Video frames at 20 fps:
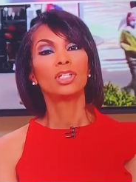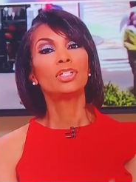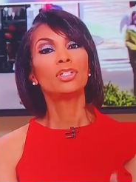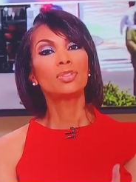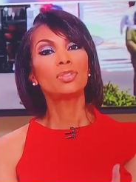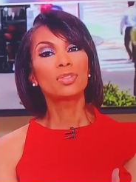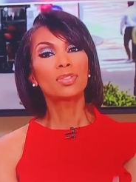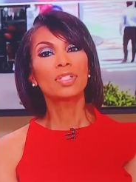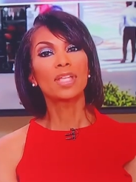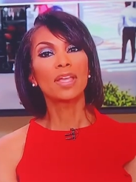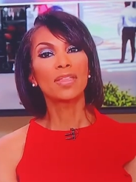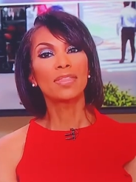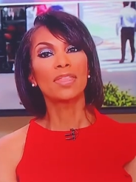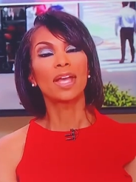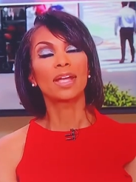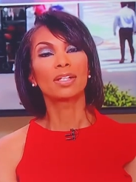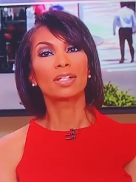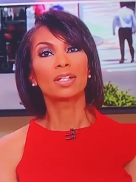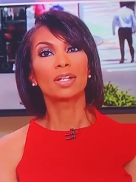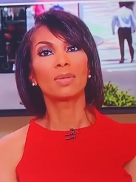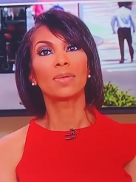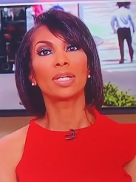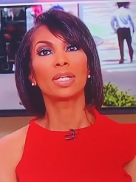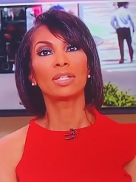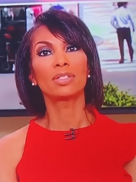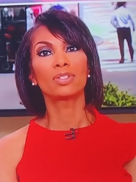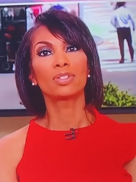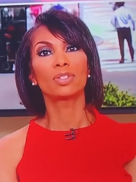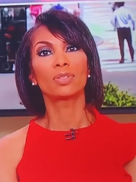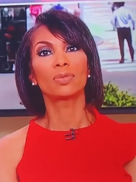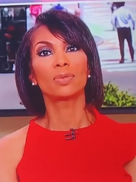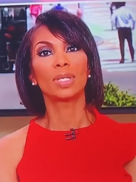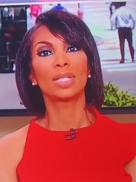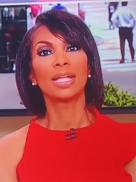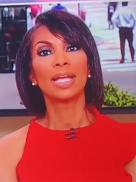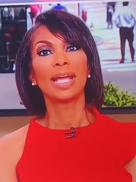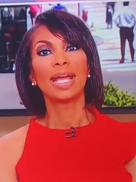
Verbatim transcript: You said that going into it.